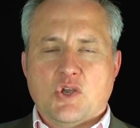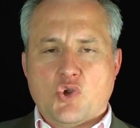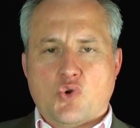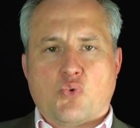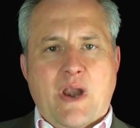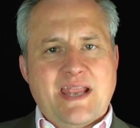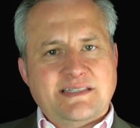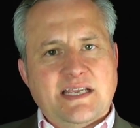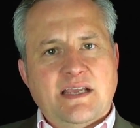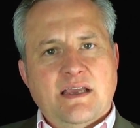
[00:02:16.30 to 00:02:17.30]

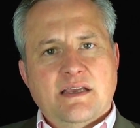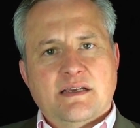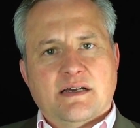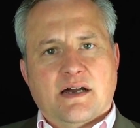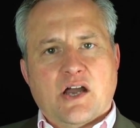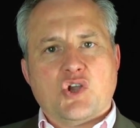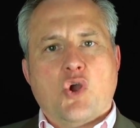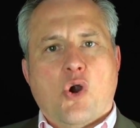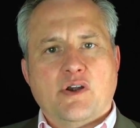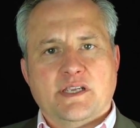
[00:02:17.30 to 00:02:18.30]
granting a
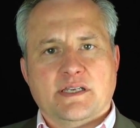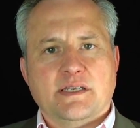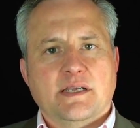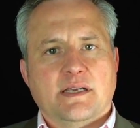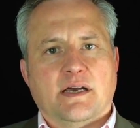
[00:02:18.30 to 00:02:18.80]
guardian